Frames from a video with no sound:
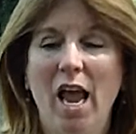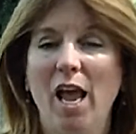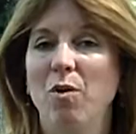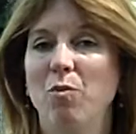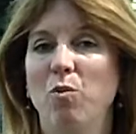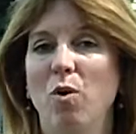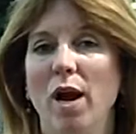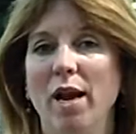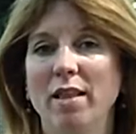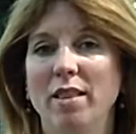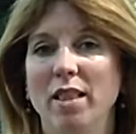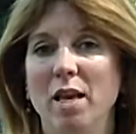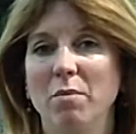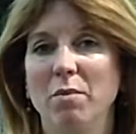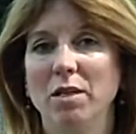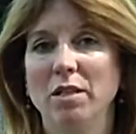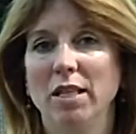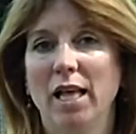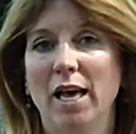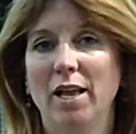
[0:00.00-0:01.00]
and write
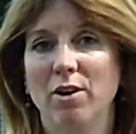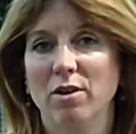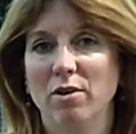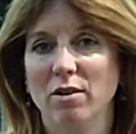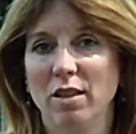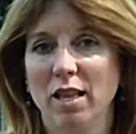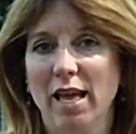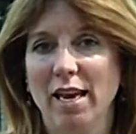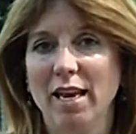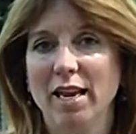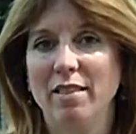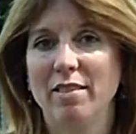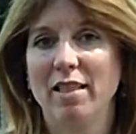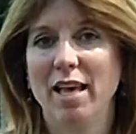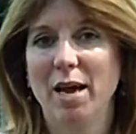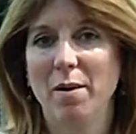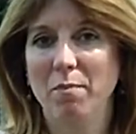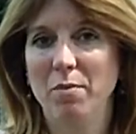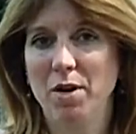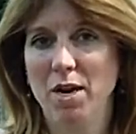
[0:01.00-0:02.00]
them a letter letting
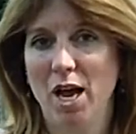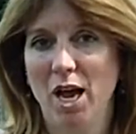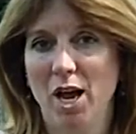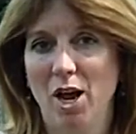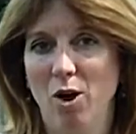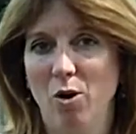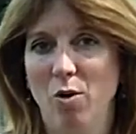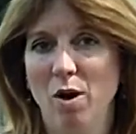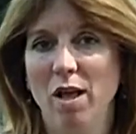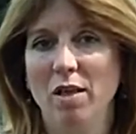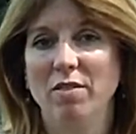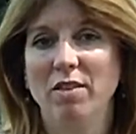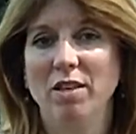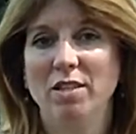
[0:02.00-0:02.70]
them know